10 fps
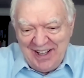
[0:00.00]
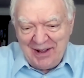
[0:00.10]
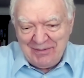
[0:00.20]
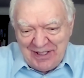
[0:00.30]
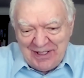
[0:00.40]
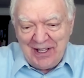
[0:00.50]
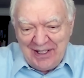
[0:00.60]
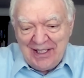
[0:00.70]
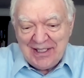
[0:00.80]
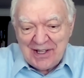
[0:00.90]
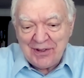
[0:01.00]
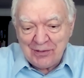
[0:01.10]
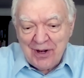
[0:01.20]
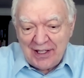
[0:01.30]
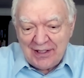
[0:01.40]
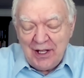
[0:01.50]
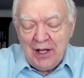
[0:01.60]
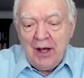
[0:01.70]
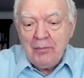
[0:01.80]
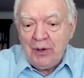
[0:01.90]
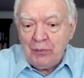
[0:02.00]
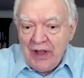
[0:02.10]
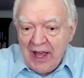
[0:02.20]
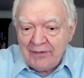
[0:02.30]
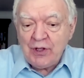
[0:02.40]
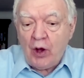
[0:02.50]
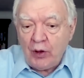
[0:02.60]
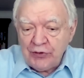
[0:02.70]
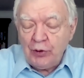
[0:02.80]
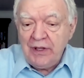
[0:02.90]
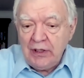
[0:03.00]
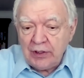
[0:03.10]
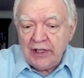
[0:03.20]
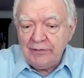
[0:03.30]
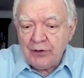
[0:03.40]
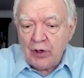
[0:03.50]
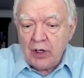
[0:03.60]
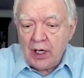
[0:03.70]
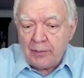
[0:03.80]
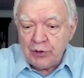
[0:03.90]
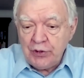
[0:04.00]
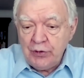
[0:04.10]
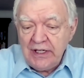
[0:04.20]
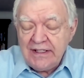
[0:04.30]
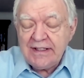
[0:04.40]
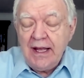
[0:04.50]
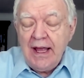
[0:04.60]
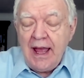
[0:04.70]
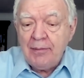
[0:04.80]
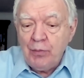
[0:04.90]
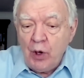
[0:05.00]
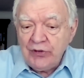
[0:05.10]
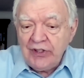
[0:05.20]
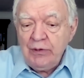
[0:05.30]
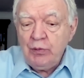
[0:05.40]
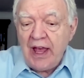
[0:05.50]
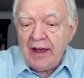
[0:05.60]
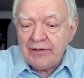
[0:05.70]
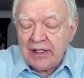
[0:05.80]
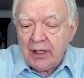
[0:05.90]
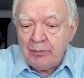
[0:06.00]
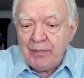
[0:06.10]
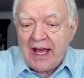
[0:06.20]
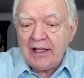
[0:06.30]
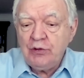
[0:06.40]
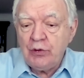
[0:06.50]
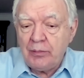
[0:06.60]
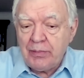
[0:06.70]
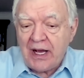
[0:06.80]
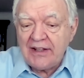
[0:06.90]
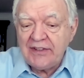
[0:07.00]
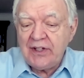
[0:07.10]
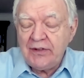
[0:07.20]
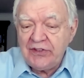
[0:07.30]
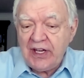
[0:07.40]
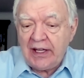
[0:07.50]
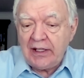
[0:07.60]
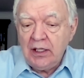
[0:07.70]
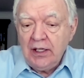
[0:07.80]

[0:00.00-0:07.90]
I mean, it is a threat, but we have to also be looking for opportunities, and mostly we have to come back to a positive state.